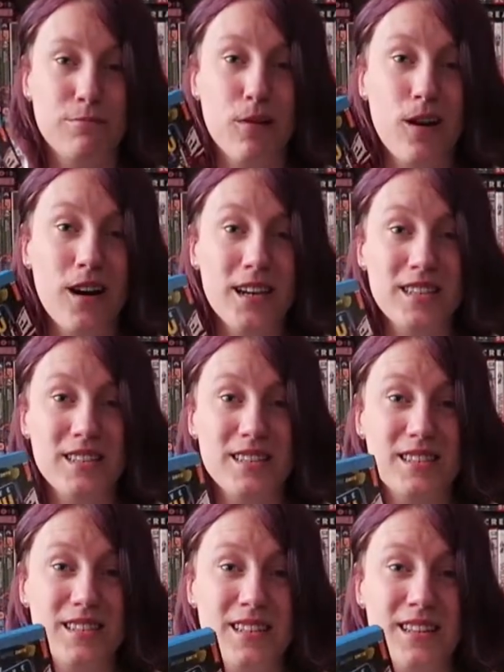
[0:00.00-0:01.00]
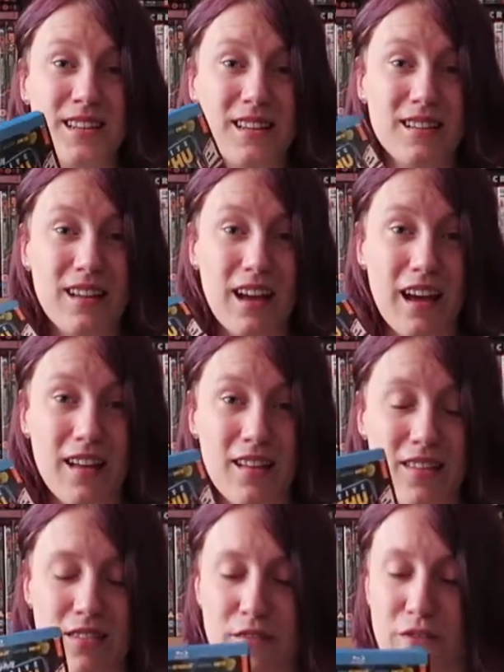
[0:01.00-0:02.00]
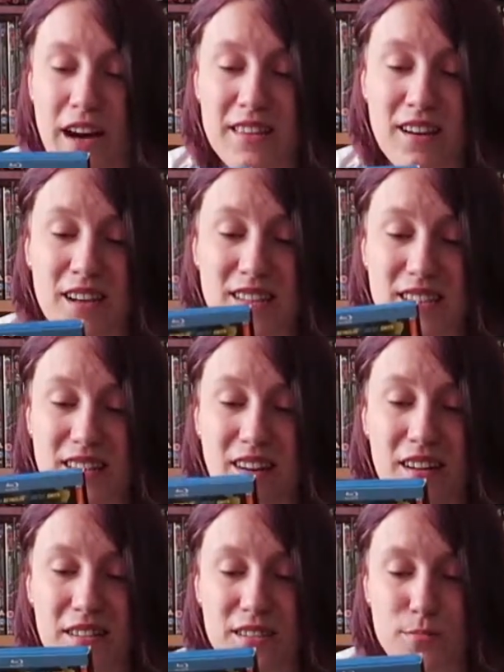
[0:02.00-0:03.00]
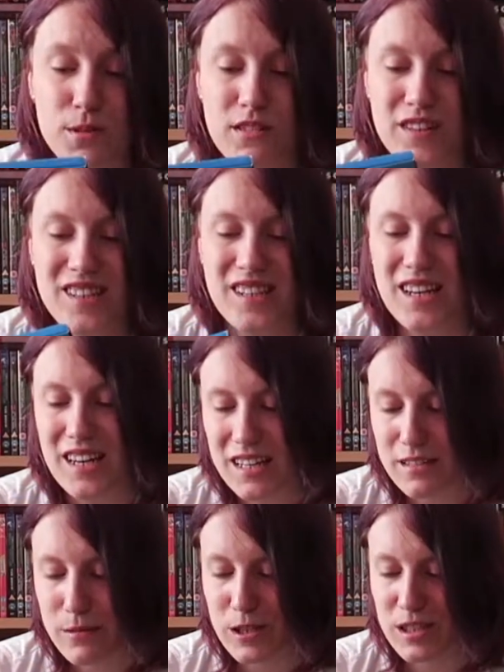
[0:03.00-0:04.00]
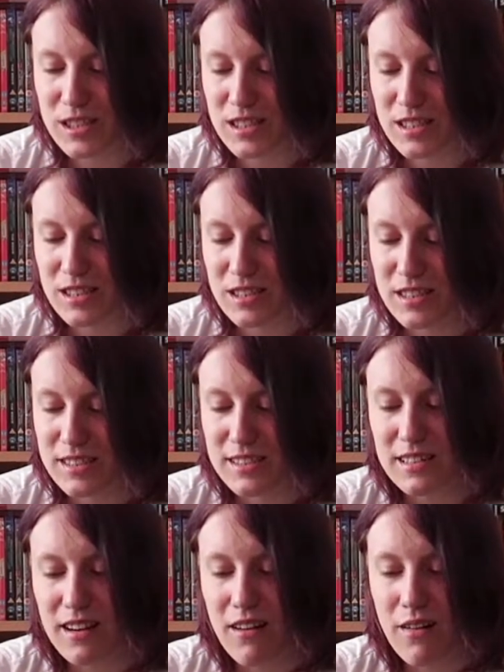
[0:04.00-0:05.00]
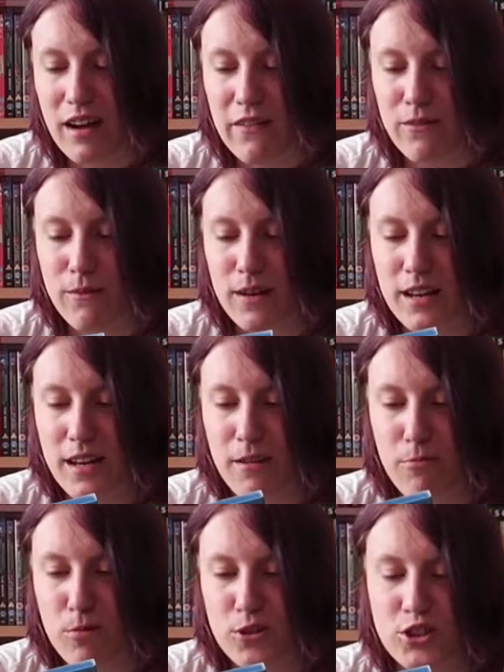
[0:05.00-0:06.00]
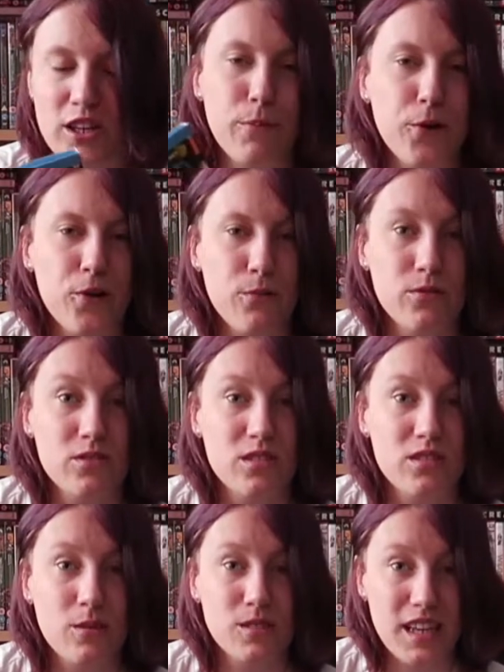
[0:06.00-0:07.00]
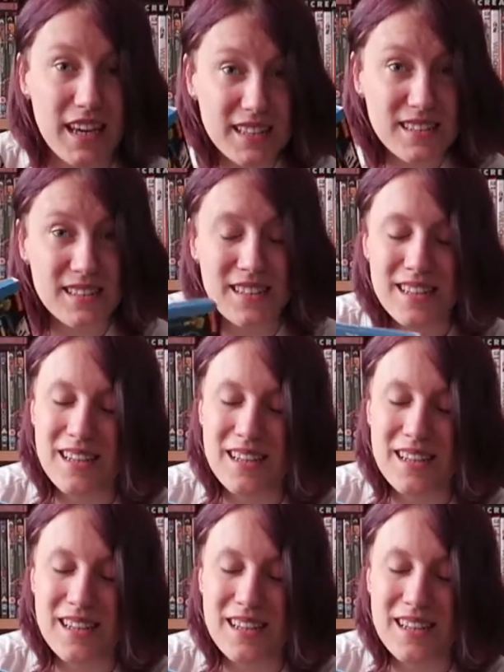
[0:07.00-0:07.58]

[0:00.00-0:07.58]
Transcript: surprised at the fact that I did like this movie, especially since I haven't really watched any Pokemon since I was a kid.